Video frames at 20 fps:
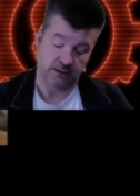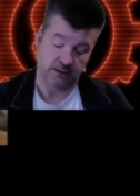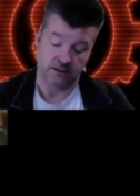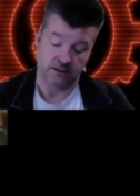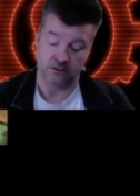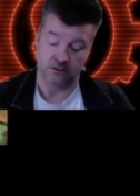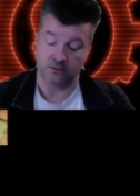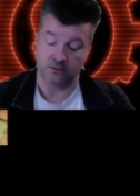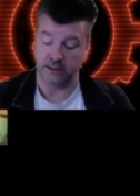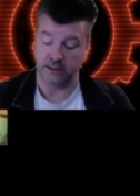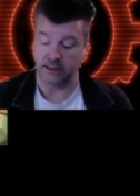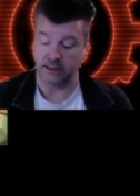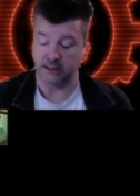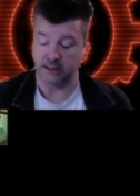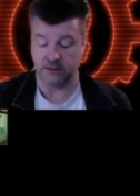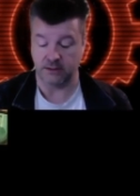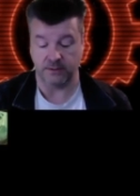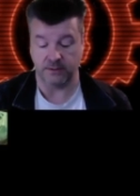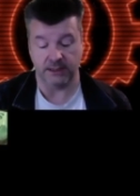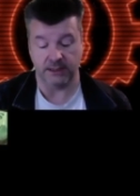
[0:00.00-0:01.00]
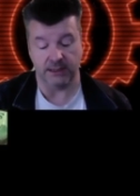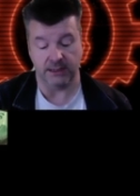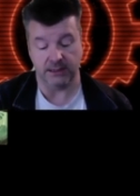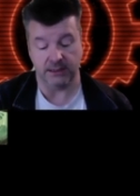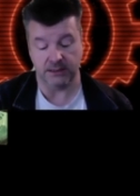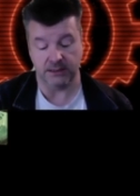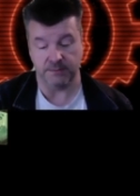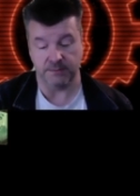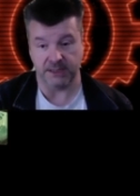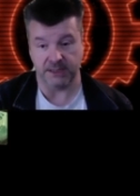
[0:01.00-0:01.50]
All right, that's the way that
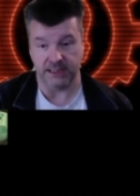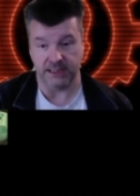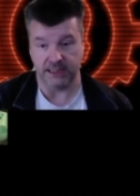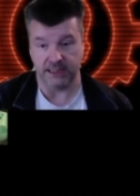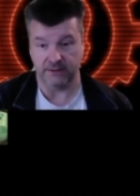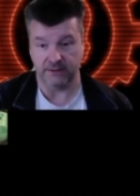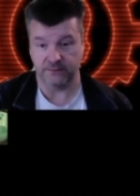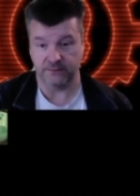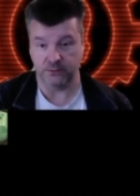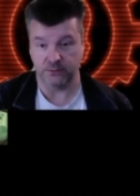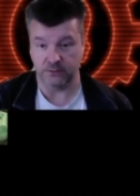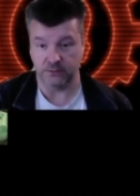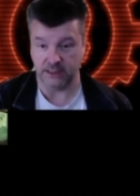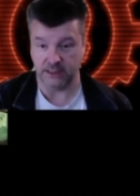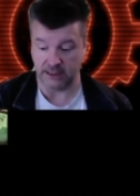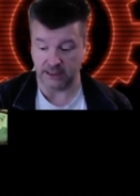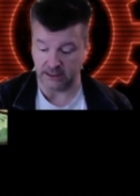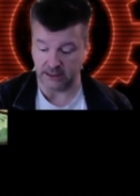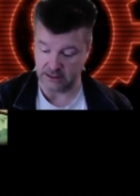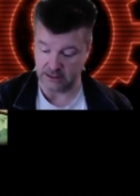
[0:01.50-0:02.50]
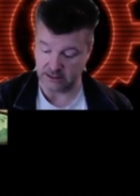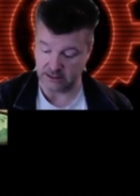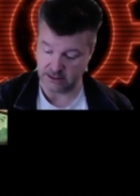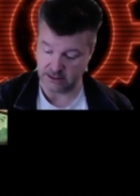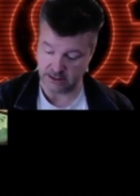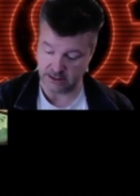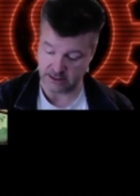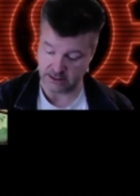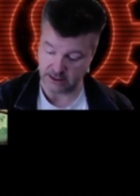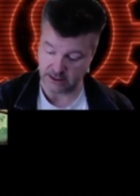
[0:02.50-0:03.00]
that's a big gatefold thing. That's
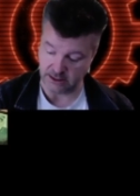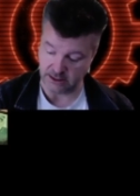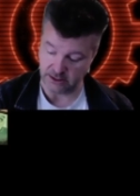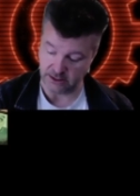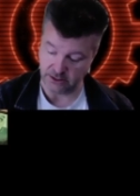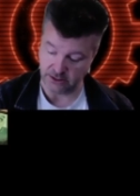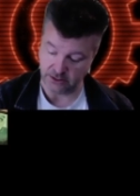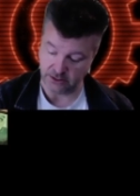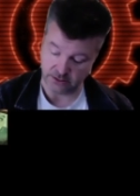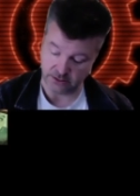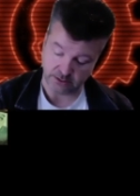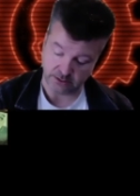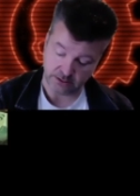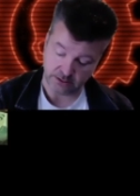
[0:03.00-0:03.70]
that's kind of cute.